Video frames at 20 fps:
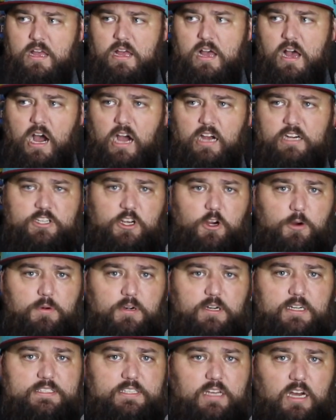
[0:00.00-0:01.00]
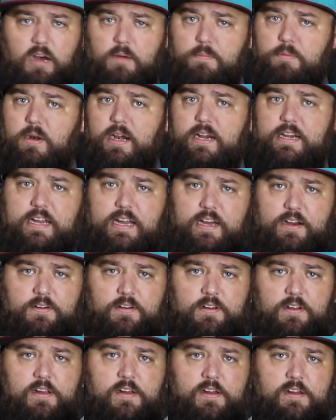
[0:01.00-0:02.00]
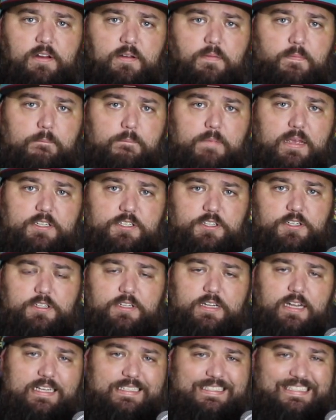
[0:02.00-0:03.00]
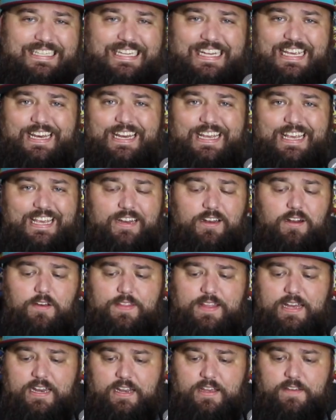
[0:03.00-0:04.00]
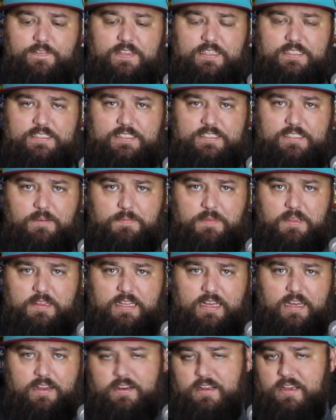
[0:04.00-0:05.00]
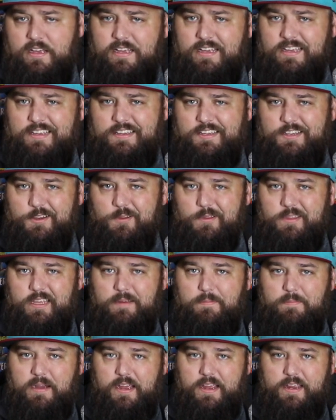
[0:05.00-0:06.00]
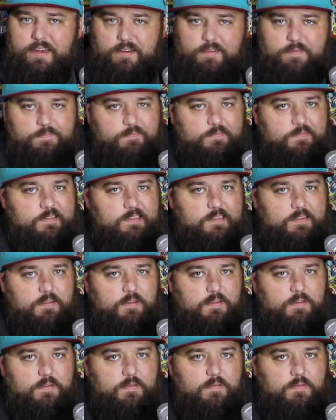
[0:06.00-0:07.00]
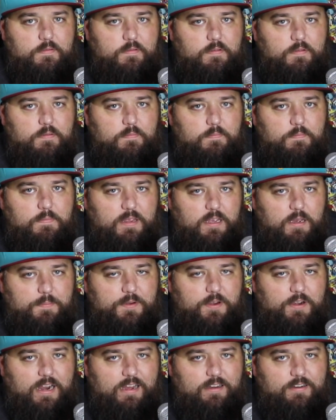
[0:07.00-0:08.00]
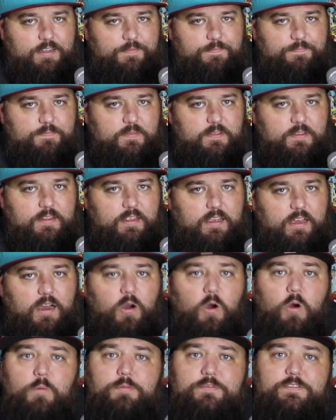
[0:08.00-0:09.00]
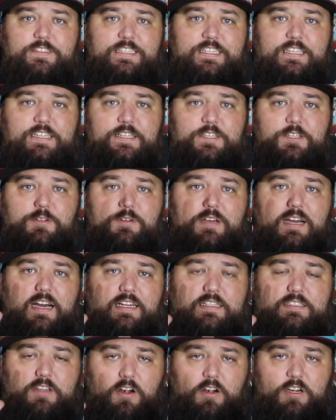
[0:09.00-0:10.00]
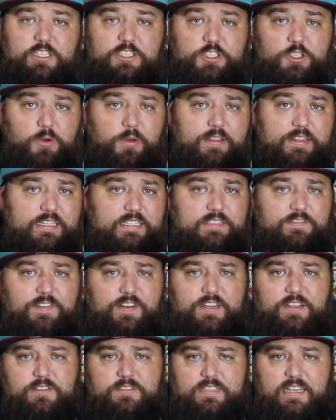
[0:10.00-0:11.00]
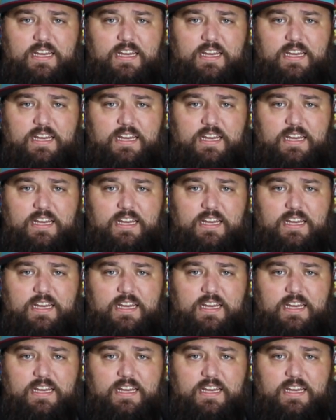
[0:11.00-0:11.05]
October is up right now. Make sure you guys get in on that if this is something that you think might be up your alley. Hopefully you guys are enjoying these videos.